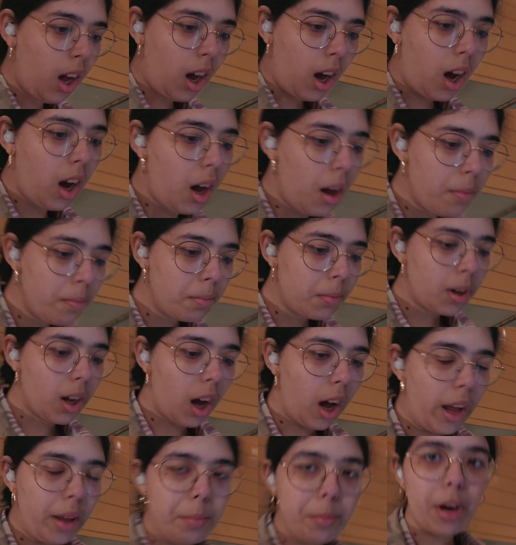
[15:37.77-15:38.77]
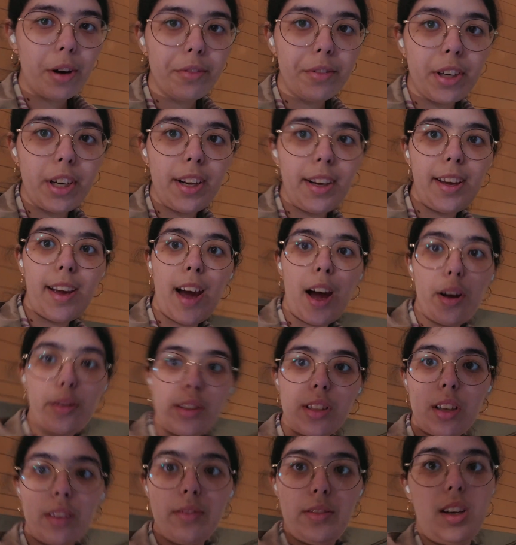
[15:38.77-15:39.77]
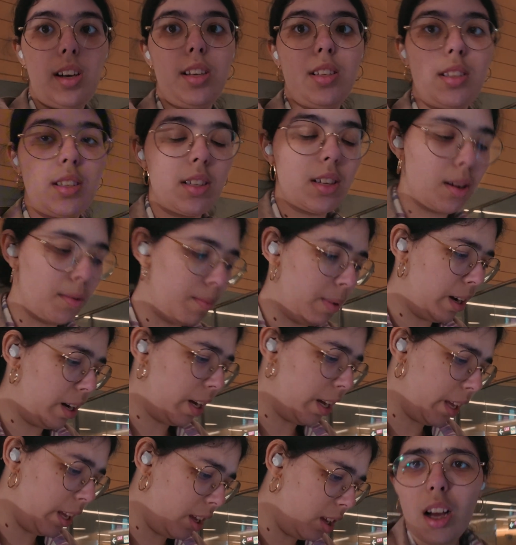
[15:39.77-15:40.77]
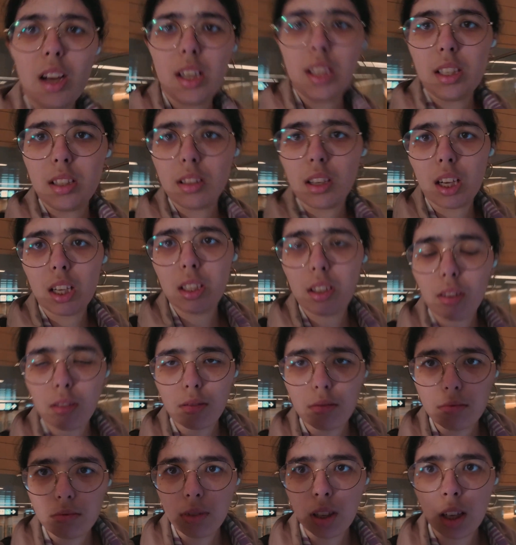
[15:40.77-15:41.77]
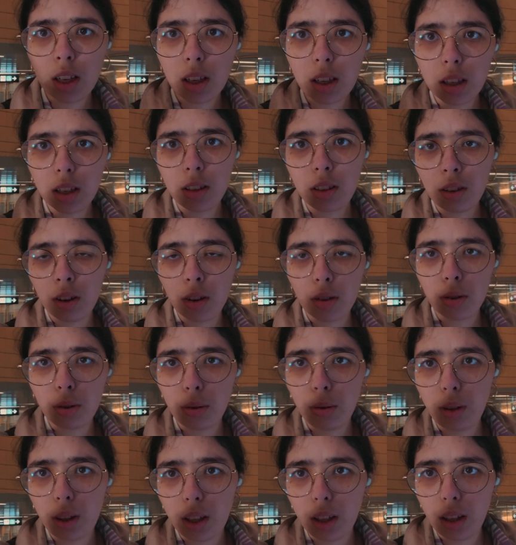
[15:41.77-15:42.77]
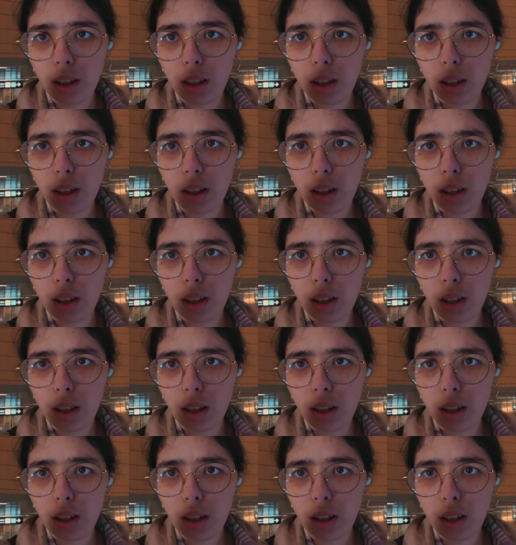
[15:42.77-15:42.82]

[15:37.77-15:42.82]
I'm now reading House of Dusk by I don't know who